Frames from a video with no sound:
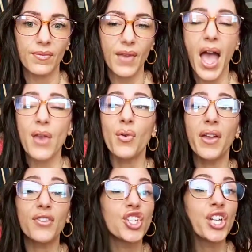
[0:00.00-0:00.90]
I don't
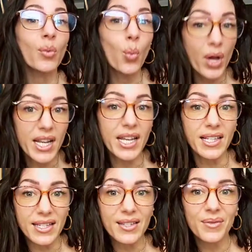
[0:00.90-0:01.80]
give a shit what it
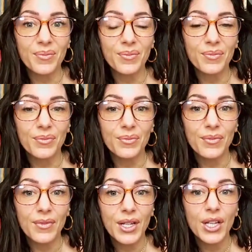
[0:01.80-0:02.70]
is.
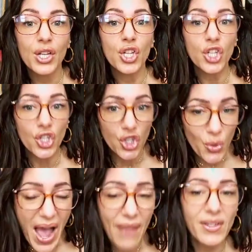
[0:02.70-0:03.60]
You
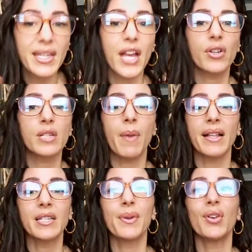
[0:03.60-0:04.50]
have to take
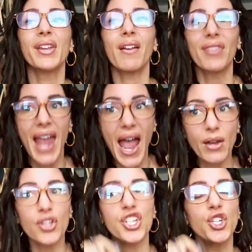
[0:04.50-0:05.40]
responsibility of the
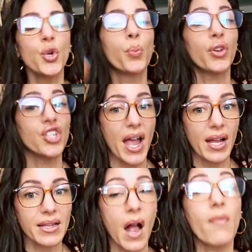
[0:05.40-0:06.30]
energy you
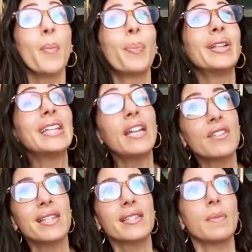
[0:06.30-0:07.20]
project, of the belief
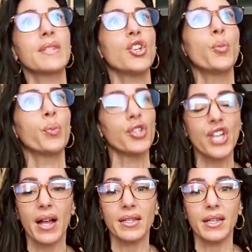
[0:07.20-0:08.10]
systems that you
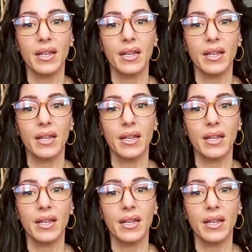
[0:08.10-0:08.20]
project.